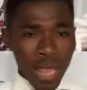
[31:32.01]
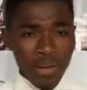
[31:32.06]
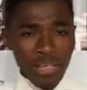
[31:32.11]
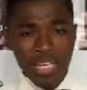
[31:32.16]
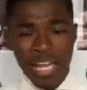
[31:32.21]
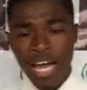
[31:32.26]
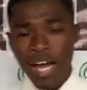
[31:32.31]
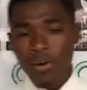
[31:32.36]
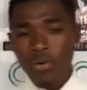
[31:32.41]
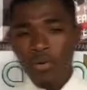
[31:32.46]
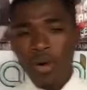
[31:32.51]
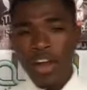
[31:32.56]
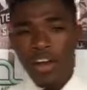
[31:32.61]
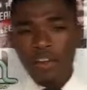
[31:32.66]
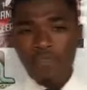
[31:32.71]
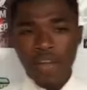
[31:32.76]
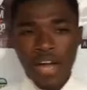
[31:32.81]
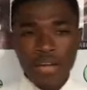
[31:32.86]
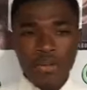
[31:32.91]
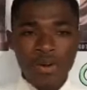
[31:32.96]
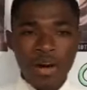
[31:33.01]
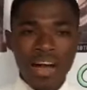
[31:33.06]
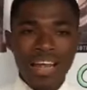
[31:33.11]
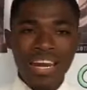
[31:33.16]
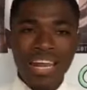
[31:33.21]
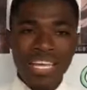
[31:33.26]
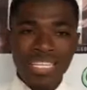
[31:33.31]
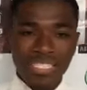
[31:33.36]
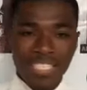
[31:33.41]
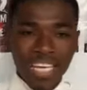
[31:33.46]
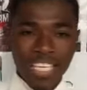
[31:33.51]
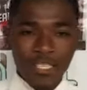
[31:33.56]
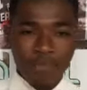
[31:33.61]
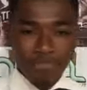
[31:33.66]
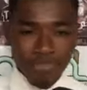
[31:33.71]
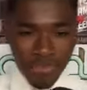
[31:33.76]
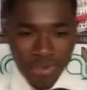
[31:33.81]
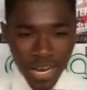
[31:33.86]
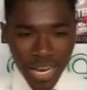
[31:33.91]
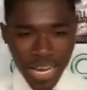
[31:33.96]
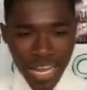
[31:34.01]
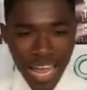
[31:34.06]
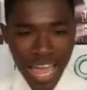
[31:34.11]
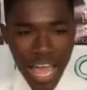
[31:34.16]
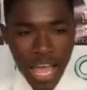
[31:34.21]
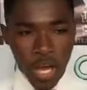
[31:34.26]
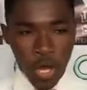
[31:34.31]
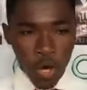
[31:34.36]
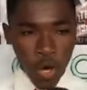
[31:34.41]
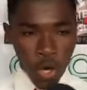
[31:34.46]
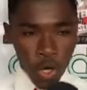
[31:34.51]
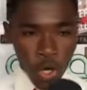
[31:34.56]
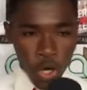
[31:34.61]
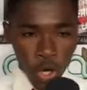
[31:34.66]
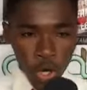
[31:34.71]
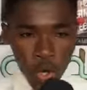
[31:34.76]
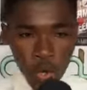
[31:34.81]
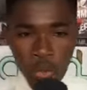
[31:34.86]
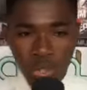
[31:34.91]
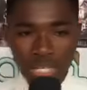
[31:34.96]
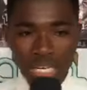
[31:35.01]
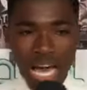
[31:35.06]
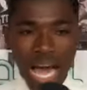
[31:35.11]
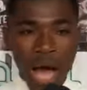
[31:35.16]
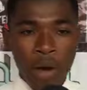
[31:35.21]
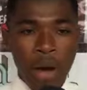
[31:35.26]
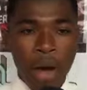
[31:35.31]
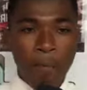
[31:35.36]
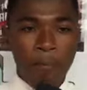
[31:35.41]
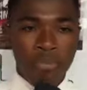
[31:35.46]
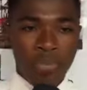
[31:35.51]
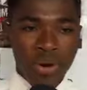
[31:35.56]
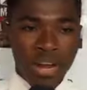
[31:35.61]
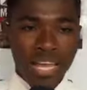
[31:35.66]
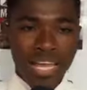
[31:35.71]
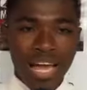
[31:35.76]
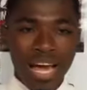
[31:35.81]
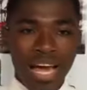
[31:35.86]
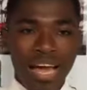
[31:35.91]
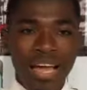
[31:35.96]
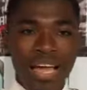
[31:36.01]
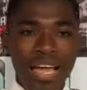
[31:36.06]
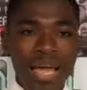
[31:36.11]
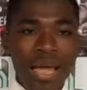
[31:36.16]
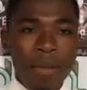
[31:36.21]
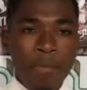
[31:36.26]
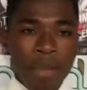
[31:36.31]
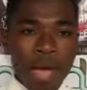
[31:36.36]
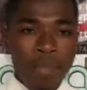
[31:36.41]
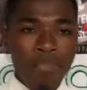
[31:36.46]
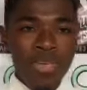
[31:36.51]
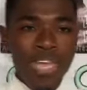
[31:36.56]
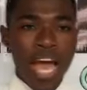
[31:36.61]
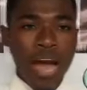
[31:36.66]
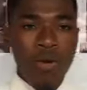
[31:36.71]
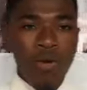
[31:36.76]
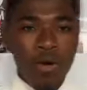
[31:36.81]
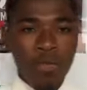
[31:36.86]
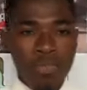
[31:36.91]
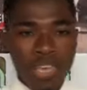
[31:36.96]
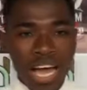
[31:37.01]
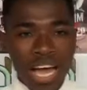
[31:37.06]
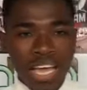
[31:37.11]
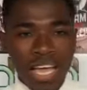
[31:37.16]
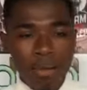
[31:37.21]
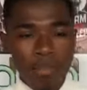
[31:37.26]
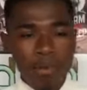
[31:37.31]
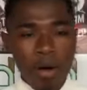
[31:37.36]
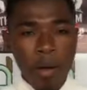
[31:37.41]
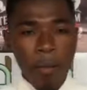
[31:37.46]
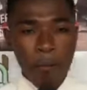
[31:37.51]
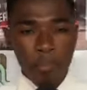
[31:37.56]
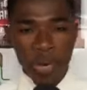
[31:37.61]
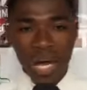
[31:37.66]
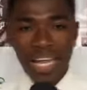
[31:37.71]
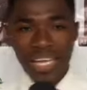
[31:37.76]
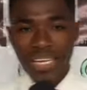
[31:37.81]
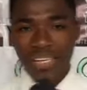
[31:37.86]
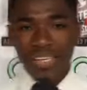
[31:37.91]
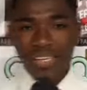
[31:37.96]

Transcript: Now, wherever you are, let us pray and conclude our prayer. Baby, I will be I am on pie.